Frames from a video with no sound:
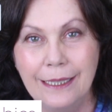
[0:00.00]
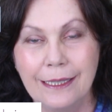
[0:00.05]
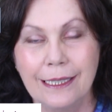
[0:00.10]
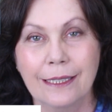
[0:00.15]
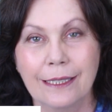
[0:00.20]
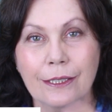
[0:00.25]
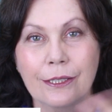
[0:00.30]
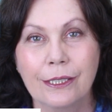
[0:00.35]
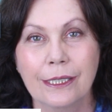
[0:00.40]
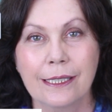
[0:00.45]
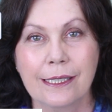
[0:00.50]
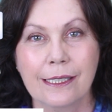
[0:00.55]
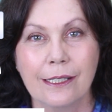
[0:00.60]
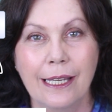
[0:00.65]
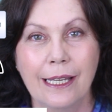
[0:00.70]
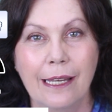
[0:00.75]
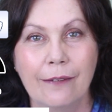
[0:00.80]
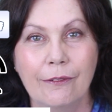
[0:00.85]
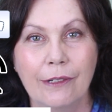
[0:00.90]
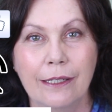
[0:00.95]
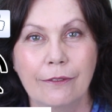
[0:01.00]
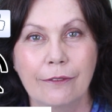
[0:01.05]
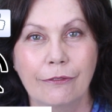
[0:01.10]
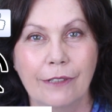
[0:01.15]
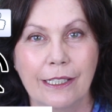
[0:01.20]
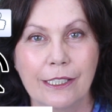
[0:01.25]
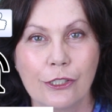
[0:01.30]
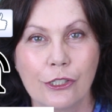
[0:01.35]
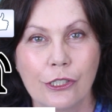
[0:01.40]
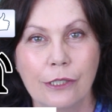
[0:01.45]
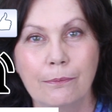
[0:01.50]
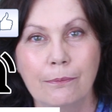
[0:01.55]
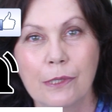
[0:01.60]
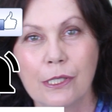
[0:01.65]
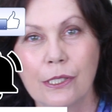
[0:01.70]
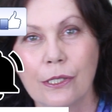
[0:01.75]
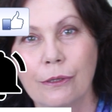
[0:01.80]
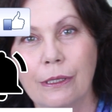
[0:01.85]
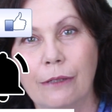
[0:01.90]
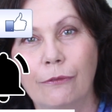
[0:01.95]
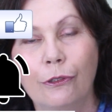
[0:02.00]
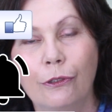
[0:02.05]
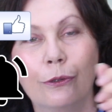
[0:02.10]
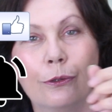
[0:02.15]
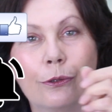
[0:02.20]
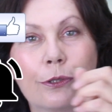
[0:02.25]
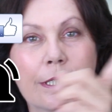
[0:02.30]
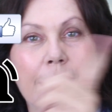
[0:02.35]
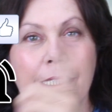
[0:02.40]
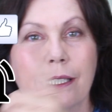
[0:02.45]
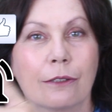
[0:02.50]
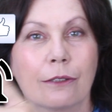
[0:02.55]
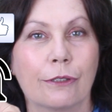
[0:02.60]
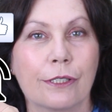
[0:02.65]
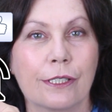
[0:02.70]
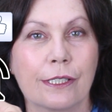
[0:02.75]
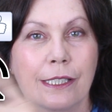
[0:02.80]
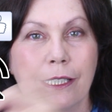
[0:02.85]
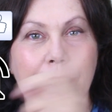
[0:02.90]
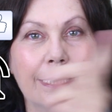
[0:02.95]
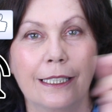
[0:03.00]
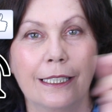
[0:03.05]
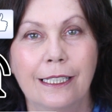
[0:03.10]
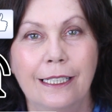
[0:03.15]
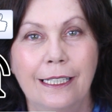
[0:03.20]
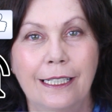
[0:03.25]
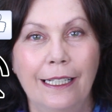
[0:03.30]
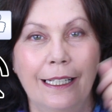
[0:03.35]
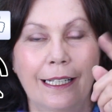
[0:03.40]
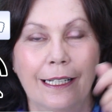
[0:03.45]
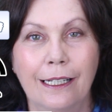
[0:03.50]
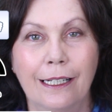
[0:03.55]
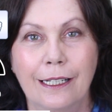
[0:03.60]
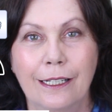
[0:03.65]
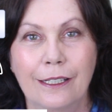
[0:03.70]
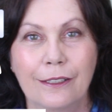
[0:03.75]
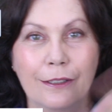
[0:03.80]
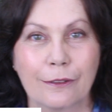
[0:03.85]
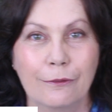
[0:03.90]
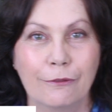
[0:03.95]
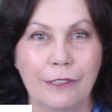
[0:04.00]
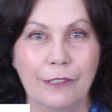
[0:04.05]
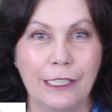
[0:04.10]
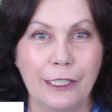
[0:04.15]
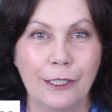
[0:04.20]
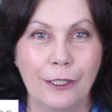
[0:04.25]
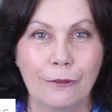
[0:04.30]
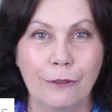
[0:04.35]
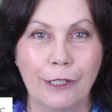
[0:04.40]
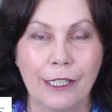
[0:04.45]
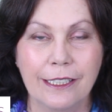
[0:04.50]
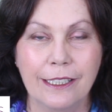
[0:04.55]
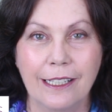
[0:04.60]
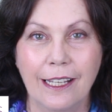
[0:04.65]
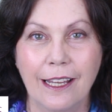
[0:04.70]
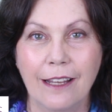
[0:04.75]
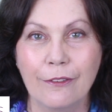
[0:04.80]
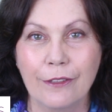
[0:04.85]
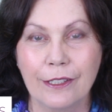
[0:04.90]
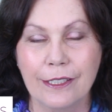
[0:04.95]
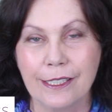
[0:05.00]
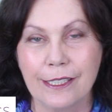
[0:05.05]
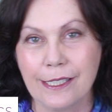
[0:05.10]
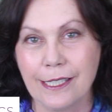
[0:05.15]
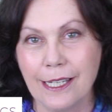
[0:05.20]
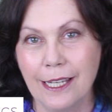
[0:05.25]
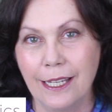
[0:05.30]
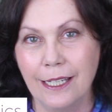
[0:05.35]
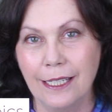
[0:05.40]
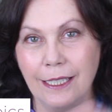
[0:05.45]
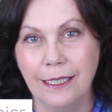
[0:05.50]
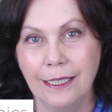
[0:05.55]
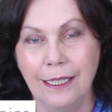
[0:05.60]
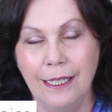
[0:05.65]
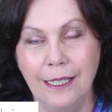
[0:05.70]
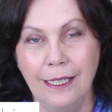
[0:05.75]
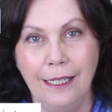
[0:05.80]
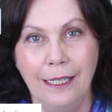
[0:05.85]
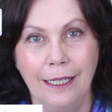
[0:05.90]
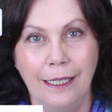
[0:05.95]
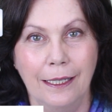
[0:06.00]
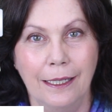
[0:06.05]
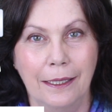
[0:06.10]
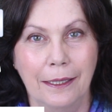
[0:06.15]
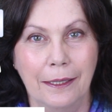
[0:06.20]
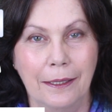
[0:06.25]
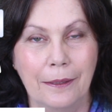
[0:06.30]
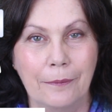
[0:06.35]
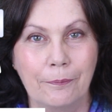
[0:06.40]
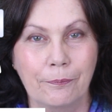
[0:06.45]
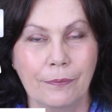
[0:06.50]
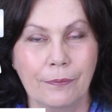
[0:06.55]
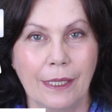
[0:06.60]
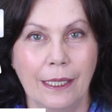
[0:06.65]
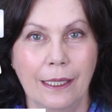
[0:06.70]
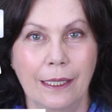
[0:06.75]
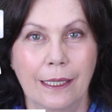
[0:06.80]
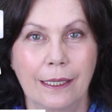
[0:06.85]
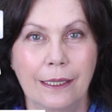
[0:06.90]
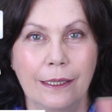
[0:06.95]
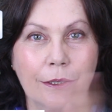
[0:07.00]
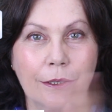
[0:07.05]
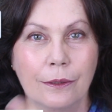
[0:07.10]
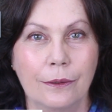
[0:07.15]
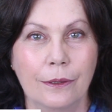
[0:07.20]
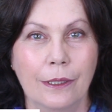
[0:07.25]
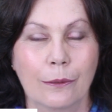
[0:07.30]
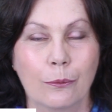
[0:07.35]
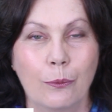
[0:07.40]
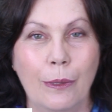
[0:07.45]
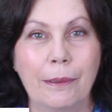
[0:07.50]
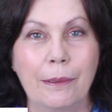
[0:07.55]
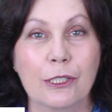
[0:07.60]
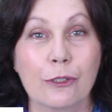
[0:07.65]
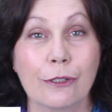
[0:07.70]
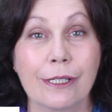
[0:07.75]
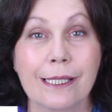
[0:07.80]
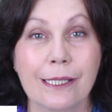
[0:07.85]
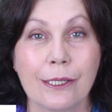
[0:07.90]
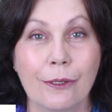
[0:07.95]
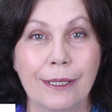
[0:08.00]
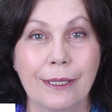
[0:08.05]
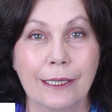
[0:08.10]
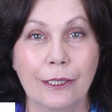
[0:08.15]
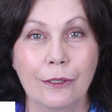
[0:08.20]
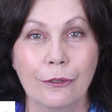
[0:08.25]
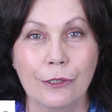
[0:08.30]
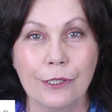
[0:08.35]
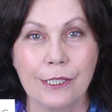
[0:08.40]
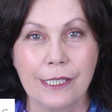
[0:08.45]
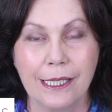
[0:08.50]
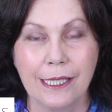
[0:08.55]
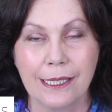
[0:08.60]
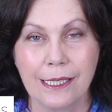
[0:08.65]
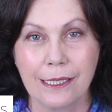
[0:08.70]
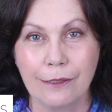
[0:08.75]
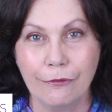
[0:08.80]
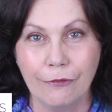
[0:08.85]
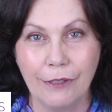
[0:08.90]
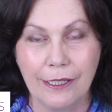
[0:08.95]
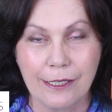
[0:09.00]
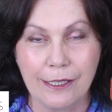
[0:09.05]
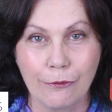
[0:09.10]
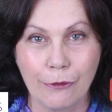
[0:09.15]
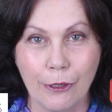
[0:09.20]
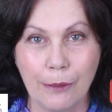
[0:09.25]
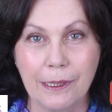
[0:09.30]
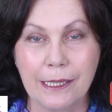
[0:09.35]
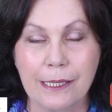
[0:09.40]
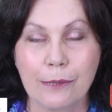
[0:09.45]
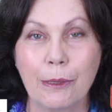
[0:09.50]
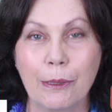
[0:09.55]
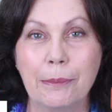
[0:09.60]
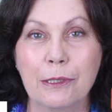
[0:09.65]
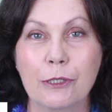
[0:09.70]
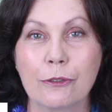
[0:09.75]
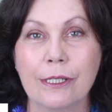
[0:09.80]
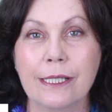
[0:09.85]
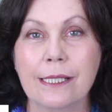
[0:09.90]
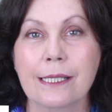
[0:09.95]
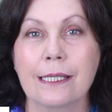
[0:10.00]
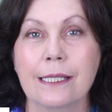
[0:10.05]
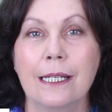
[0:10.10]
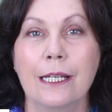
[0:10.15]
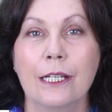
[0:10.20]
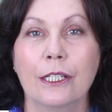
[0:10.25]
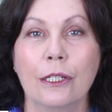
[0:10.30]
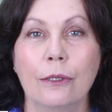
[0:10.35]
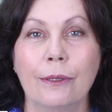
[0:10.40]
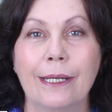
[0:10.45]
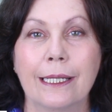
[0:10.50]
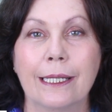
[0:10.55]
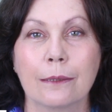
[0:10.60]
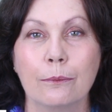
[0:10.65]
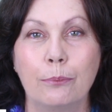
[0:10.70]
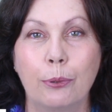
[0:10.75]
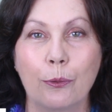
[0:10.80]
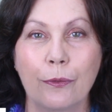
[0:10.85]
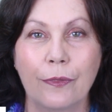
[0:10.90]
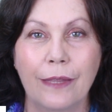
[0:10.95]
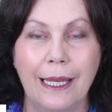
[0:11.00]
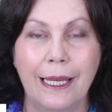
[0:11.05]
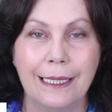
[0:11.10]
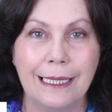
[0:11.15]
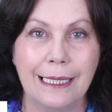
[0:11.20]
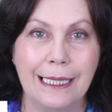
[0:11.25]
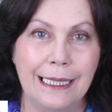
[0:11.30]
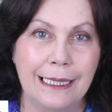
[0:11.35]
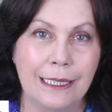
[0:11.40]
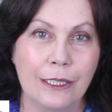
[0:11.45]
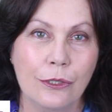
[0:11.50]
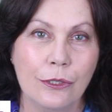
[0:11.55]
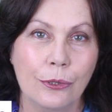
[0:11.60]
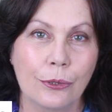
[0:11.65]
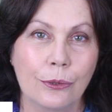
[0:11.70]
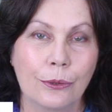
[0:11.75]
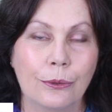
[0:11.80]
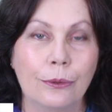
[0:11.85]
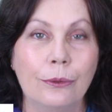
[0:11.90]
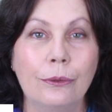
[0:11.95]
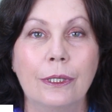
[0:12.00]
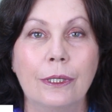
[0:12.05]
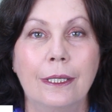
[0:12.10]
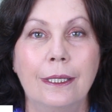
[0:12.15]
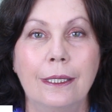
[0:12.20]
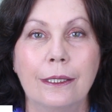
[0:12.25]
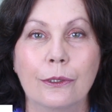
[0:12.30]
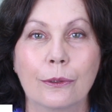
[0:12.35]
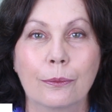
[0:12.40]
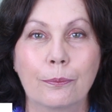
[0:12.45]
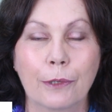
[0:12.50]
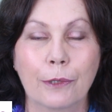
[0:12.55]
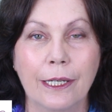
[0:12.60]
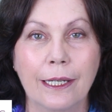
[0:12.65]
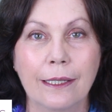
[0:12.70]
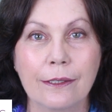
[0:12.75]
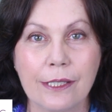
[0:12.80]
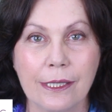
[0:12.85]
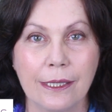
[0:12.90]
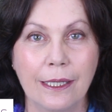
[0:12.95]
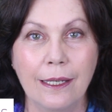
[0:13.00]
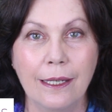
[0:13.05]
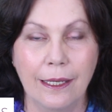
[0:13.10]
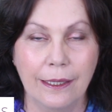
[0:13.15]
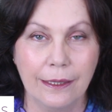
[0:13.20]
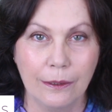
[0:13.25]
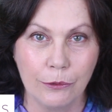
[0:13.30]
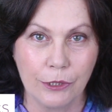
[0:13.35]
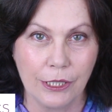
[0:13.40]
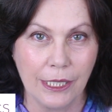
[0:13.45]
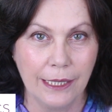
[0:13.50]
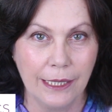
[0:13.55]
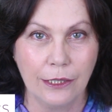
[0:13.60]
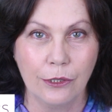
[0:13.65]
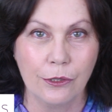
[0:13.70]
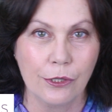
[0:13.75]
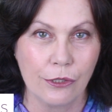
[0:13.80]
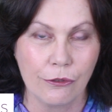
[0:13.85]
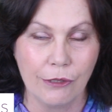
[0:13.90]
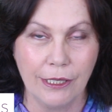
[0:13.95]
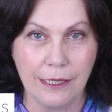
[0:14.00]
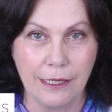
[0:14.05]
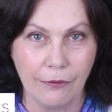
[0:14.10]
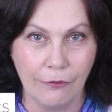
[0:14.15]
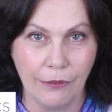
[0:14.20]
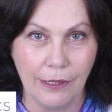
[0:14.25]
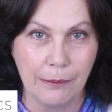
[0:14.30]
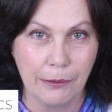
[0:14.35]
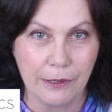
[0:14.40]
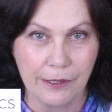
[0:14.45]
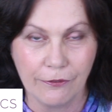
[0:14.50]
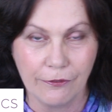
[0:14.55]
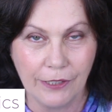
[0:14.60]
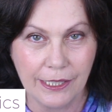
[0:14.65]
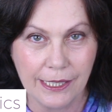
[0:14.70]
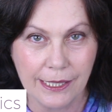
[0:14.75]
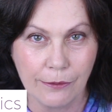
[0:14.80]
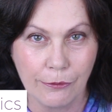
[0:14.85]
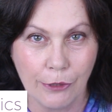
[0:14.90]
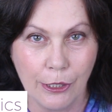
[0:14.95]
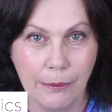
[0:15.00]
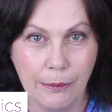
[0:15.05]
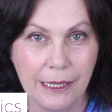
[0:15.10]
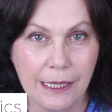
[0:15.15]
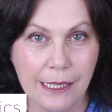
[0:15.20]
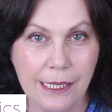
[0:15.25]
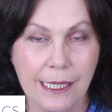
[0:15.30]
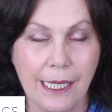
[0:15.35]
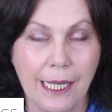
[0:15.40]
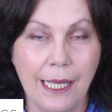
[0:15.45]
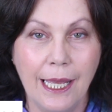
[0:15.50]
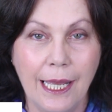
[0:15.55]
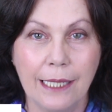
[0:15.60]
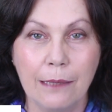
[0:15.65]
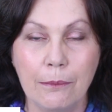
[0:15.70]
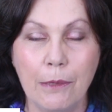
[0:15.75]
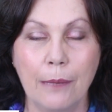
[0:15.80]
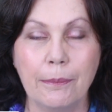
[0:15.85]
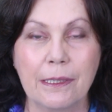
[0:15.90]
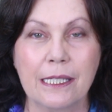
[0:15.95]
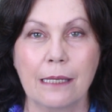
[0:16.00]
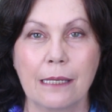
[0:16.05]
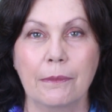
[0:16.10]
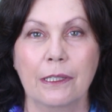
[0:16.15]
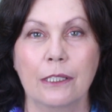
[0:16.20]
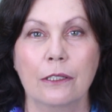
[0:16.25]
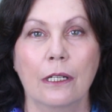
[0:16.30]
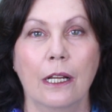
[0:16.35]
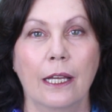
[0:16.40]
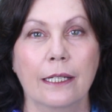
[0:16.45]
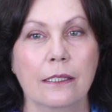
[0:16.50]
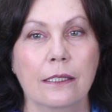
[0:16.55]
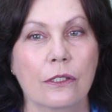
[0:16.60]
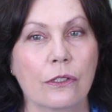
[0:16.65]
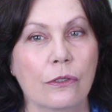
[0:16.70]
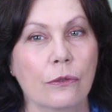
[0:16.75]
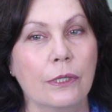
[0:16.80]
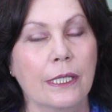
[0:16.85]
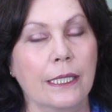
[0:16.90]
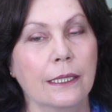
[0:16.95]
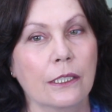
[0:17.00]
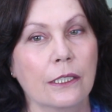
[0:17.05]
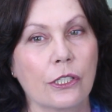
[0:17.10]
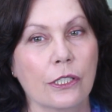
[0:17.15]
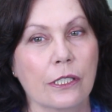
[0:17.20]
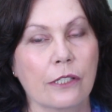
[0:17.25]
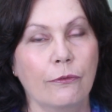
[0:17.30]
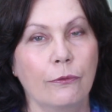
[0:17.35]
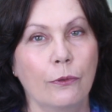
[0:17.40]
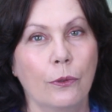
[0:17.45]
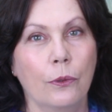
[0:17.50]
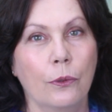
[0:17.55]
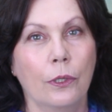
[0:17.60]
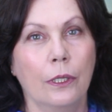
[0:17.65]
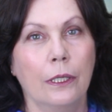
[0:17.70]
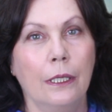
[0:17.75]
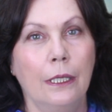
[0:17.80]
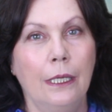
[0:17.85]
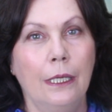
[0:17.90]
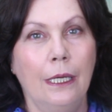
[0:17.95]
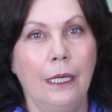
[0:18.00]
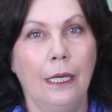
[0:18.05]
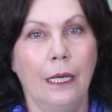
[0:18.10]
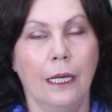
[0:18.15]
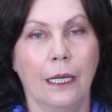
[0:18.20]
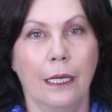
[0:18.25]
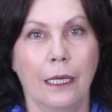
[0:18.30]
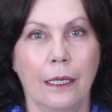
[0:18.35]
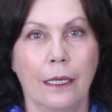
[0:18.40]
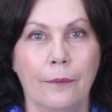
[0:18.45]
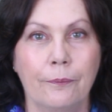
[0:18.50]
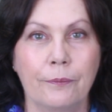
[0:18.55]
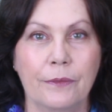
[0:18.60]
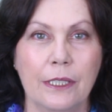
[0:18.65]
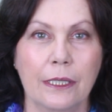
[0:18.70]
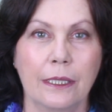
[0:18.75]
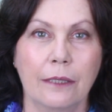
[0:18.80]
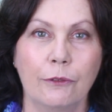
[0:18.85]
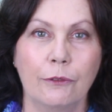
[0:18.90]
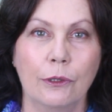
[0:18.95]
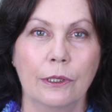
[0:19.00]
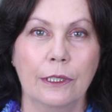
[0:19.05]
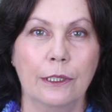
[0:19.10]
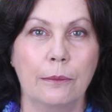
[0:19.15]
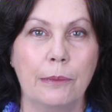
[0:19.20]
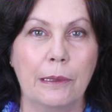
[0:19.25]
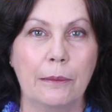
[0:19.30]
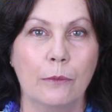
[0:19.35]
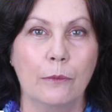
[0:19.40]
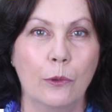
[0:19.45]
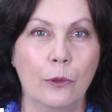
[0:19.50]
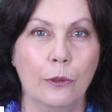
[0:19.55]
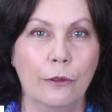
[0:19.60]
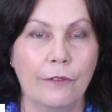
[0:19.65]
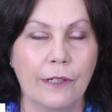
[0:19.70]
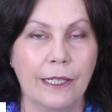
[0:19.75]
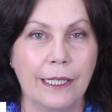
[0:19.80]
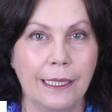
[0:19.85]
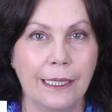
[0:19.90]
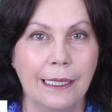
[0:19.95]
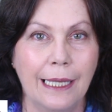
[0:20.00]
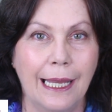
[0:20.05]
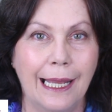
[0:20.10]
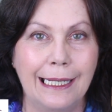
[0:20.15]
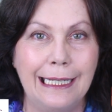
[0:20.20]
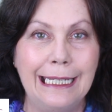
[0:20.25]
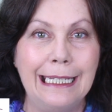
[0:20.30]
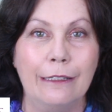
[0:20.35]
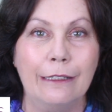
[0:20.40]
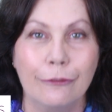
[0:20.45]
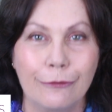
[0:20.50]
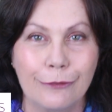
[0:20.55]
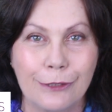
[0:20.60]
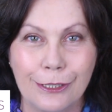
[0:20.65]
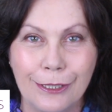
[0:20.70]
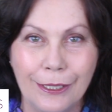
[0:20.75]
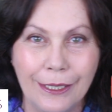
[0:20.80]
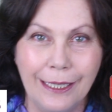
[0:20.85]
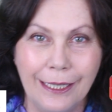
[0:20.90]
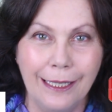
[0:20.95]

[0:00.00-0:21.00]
The other thing is I have a face gym, so if you see across the video right now, there's a web address going across, that's a Facerobics web address. Go ahead and put that into your browser and it will take you straight to Facerobics, and it might be something you'd like to join just for to give you a little bit more of a lift